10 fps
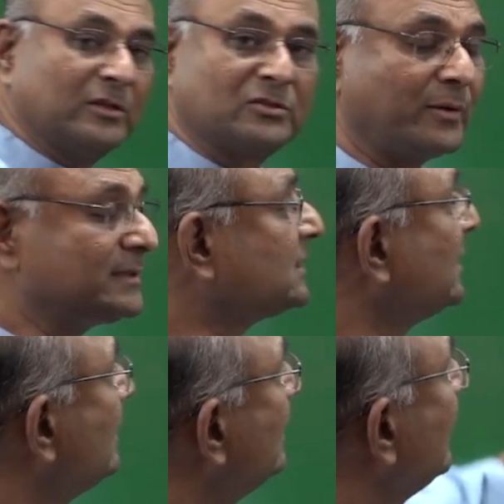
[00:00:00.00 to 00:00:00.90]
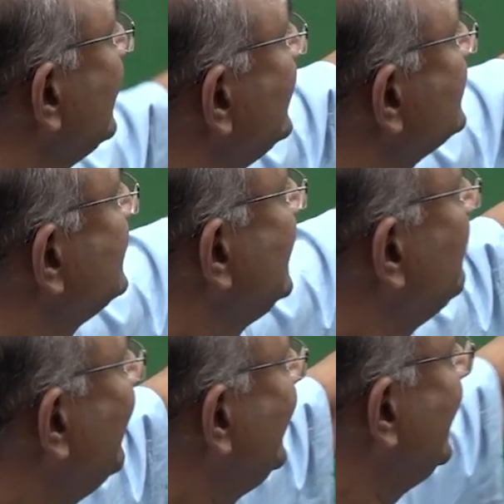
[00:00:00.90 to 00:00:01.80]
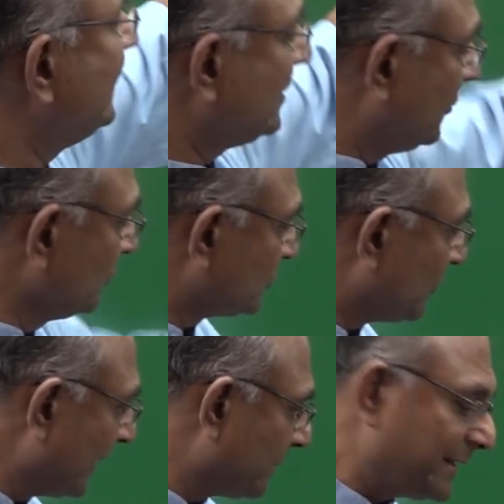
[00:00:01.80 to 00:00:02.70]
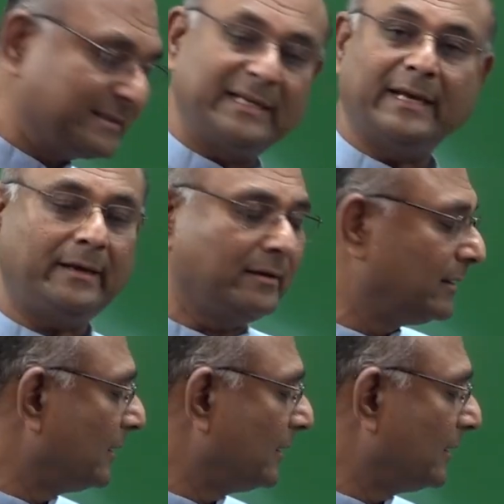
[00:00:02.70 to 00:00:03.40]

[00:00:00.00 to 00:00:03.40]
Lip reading: this question is 3 by 8 Q square by C.